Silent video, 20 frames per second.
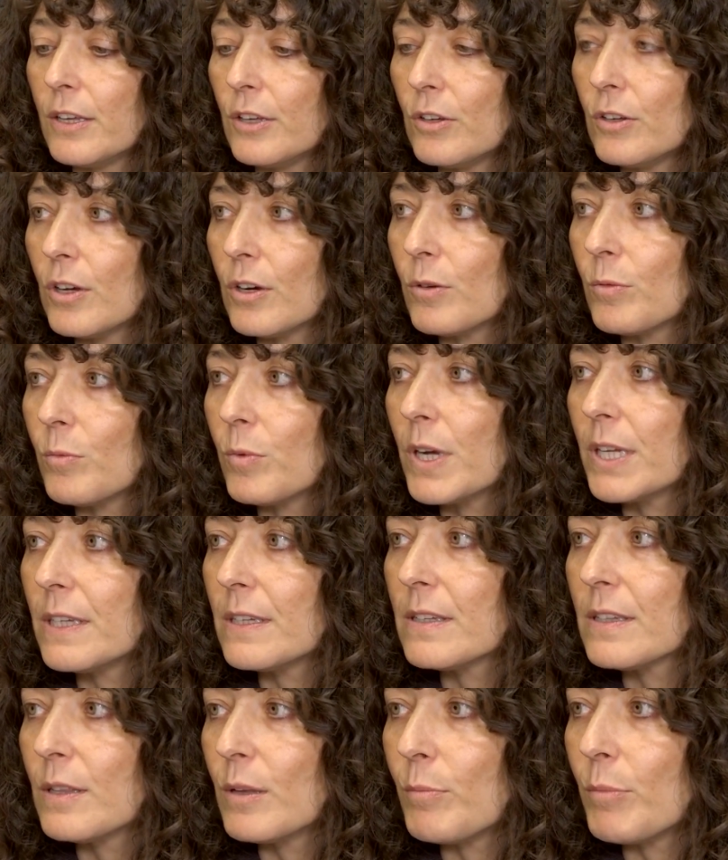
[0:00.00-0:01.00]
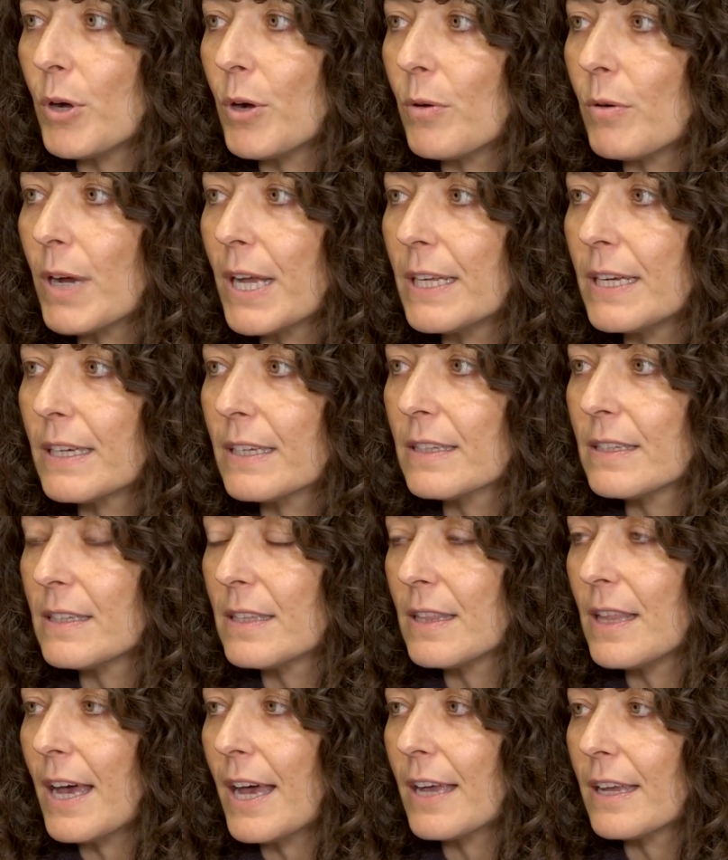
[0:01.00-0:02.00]
You know, what is the
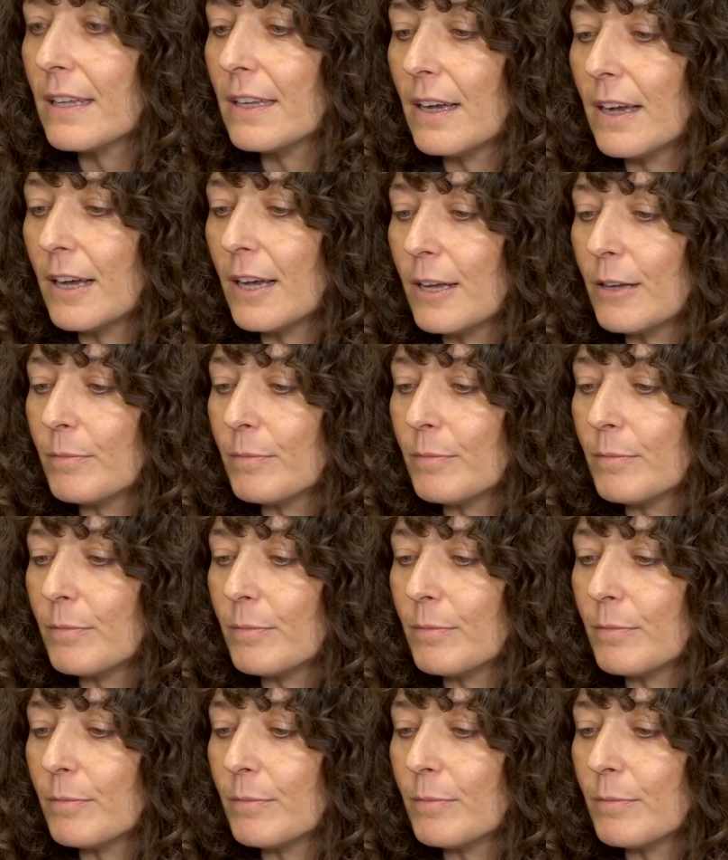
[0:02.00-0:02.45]
poetics that